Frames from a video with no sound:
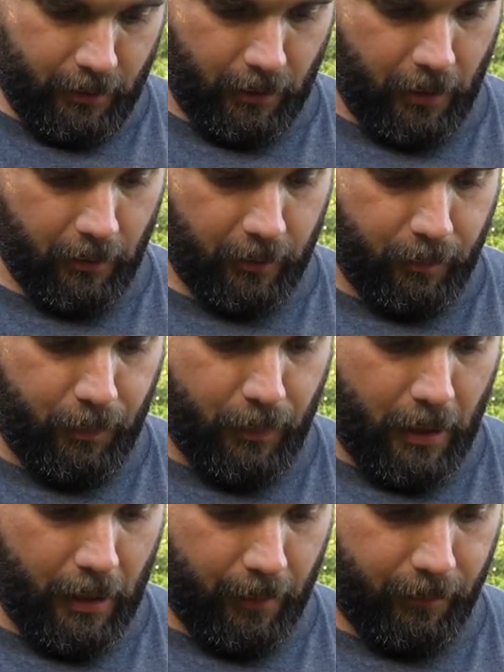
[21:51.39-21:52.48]
So I always
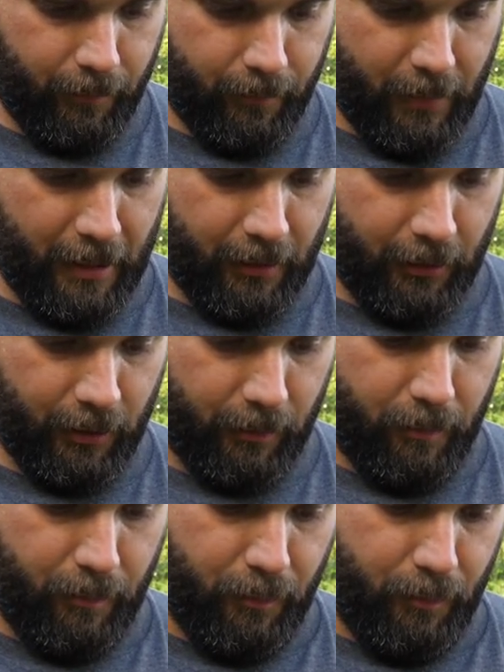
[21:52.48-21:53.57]
um, basically just
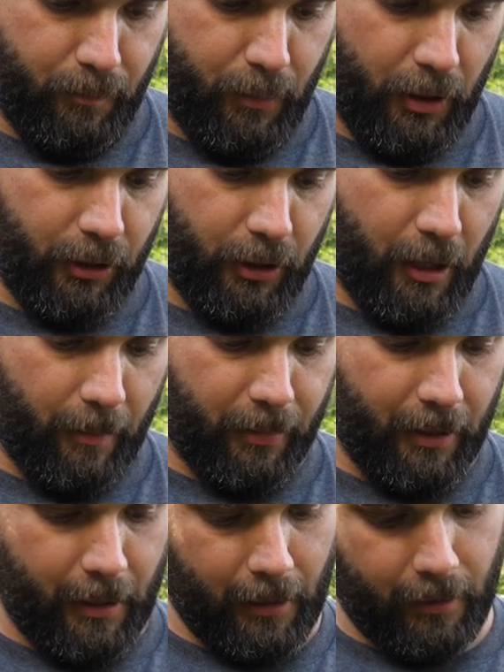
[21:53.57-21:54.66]
bunch it up
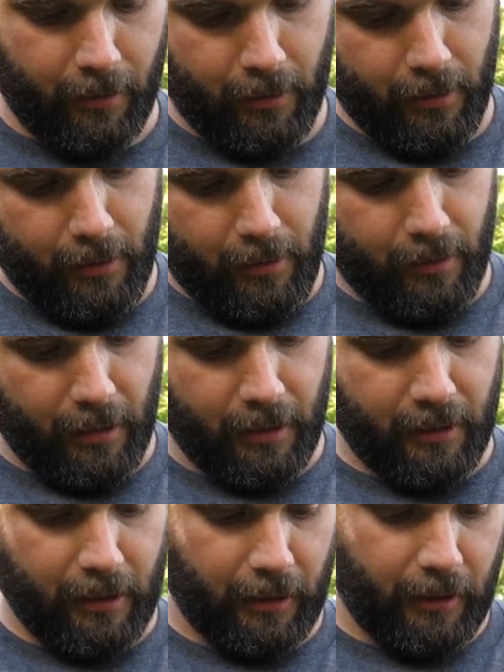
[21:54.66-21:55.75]
and then I
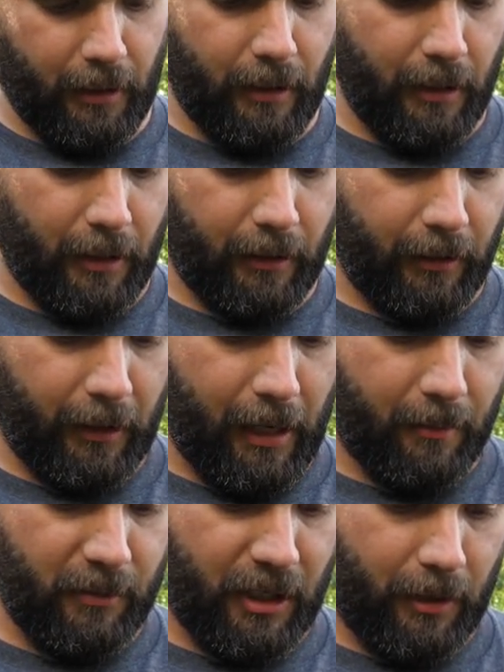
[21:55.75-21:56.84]
stick the, uh, the
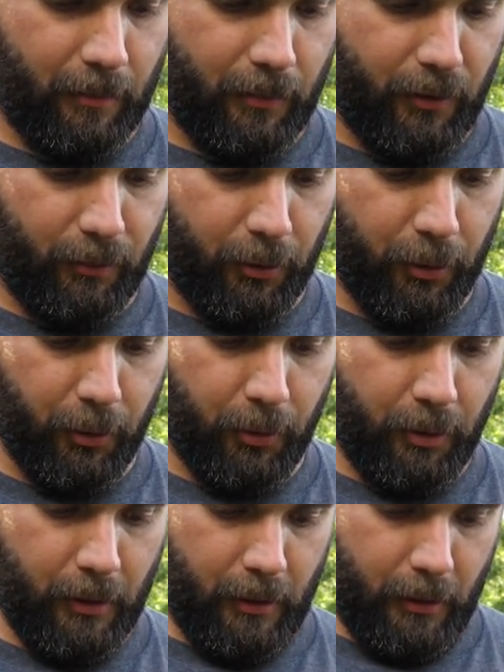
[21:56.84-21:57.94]
cam jam through
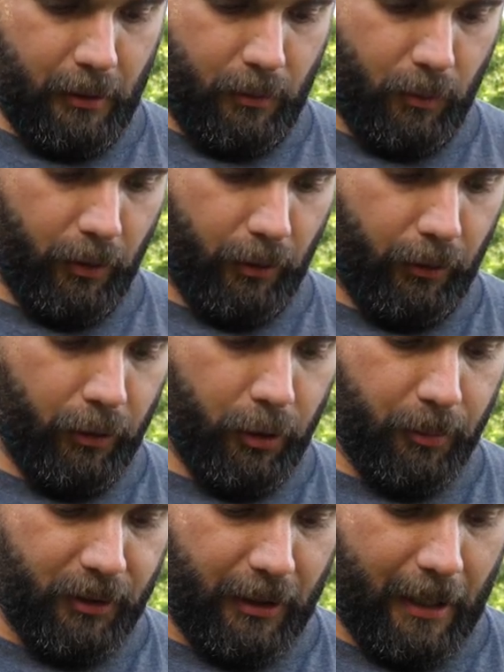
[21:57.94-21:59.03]
one of the
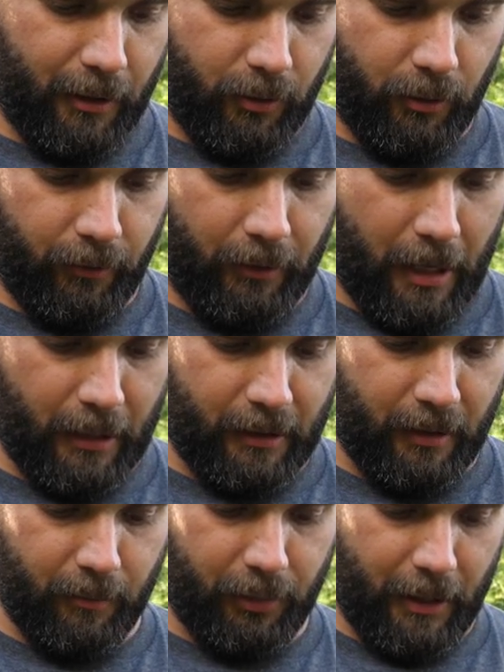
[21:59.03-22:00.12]
loops and that sort of locks
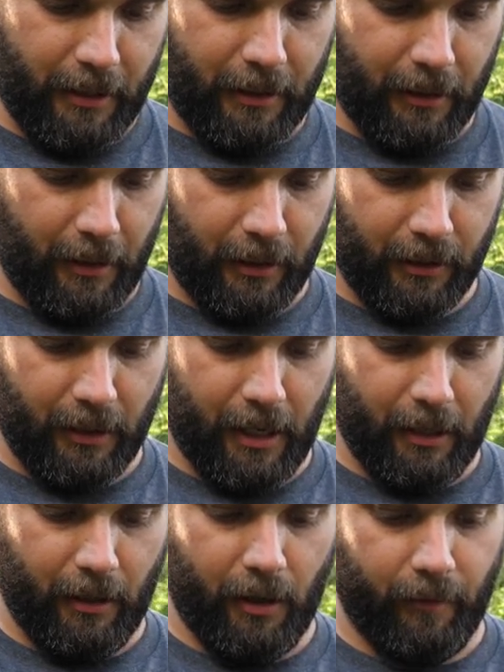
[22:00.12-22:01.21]
it in place and then I just
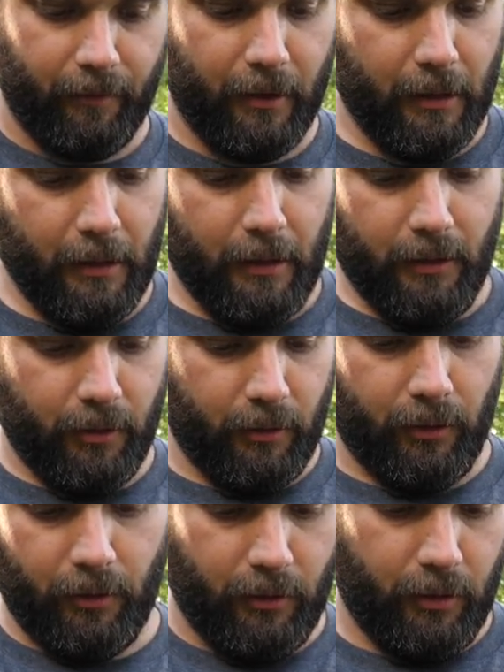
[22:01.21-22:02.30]
hang it off. So
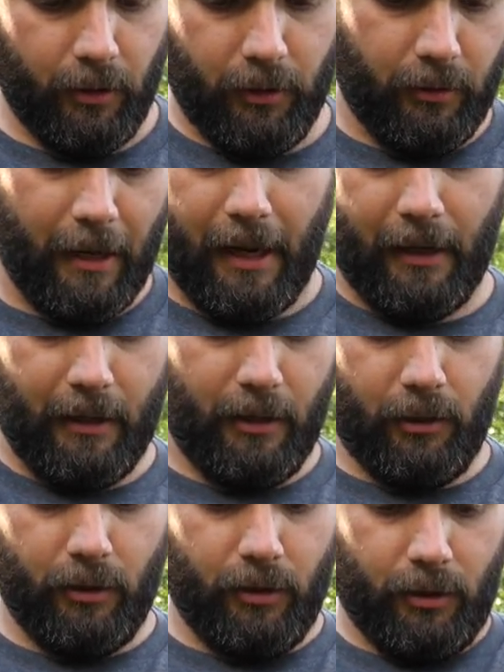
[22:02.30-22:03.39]
you undo that and
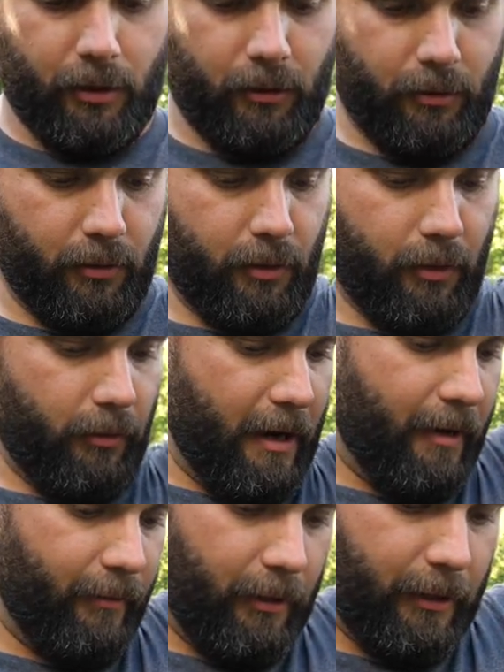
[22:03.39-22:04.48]
you can just
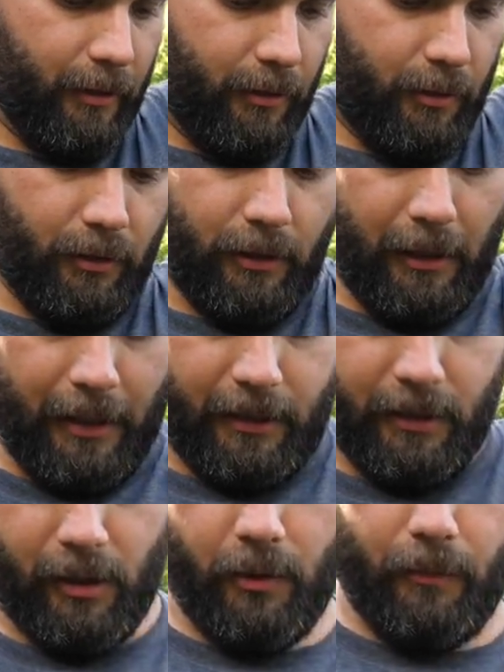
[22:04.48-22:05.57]
unravel it like
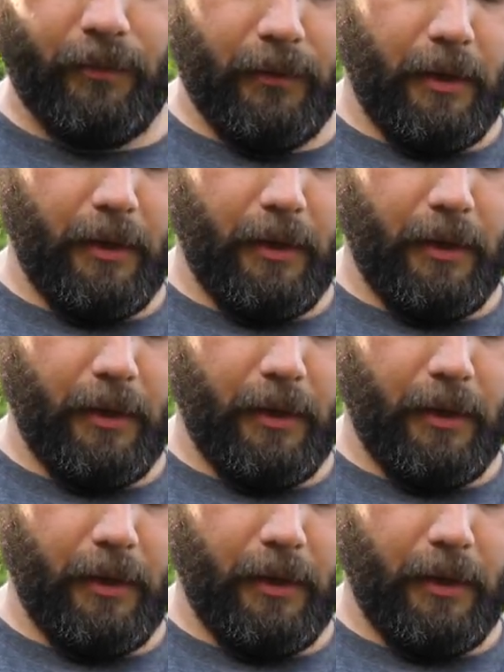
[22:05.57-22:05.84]
so.